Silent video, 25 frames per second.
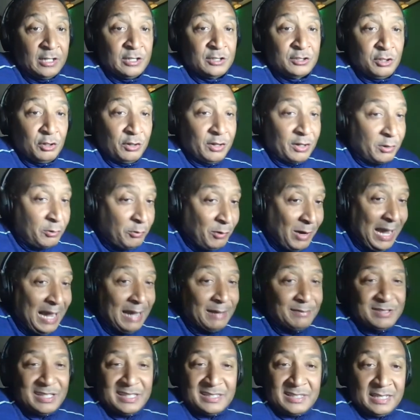So the
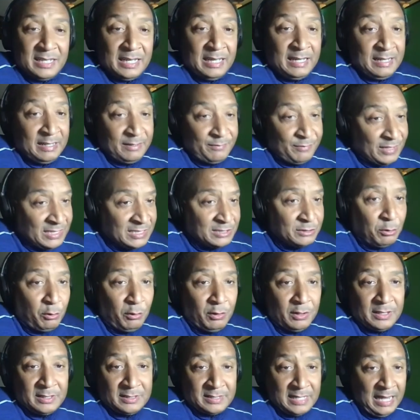crimes and if he's
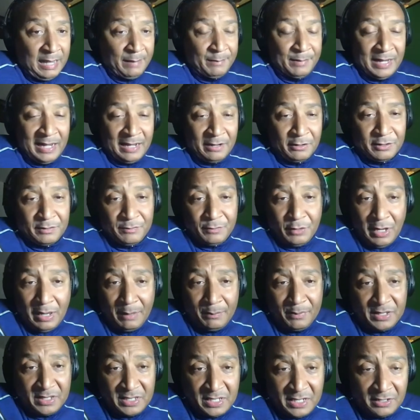doing the time, and I don't even know how
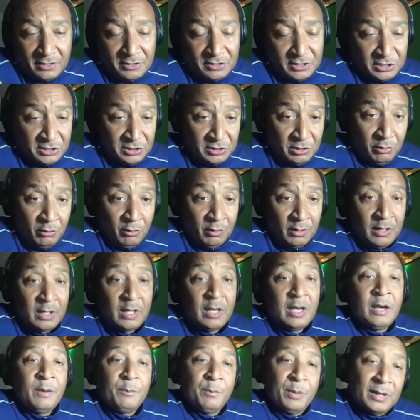many years he's doing,
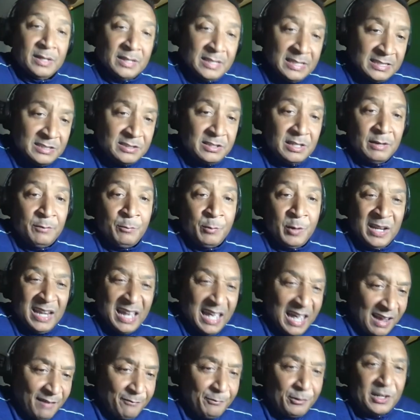but
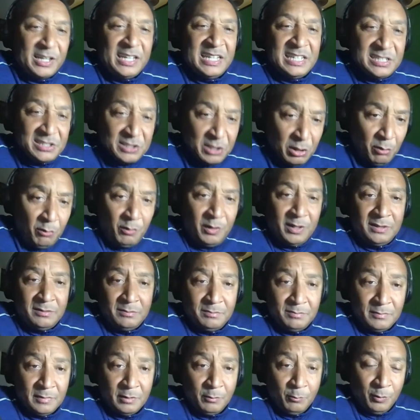whatever
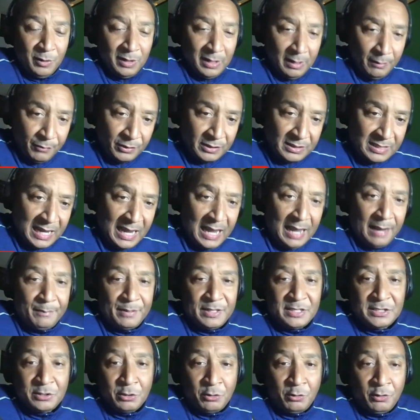time
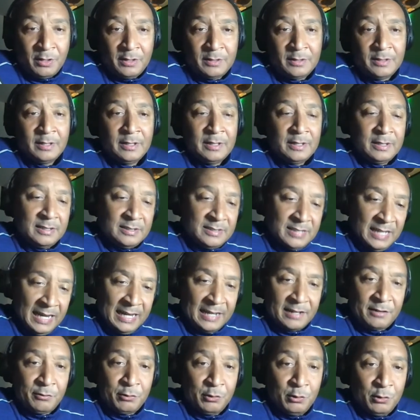he's doing,
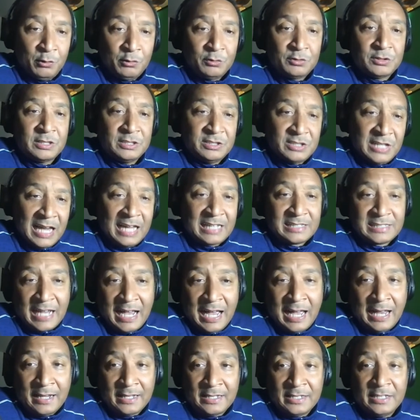Ted Cruz and Josh
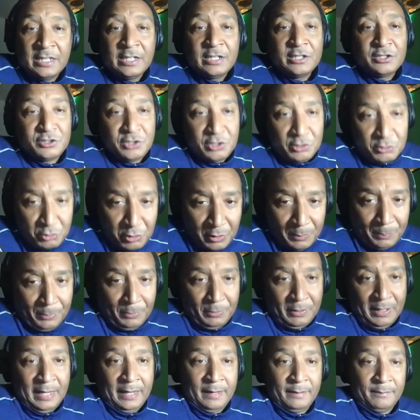Hawley should
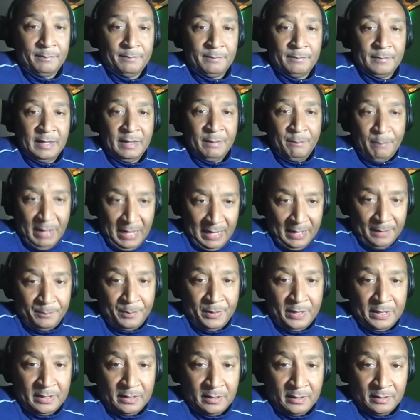triple that, in my
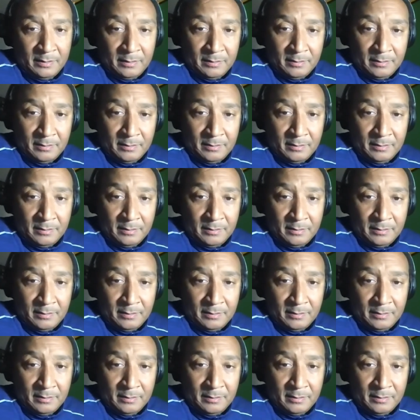opinion,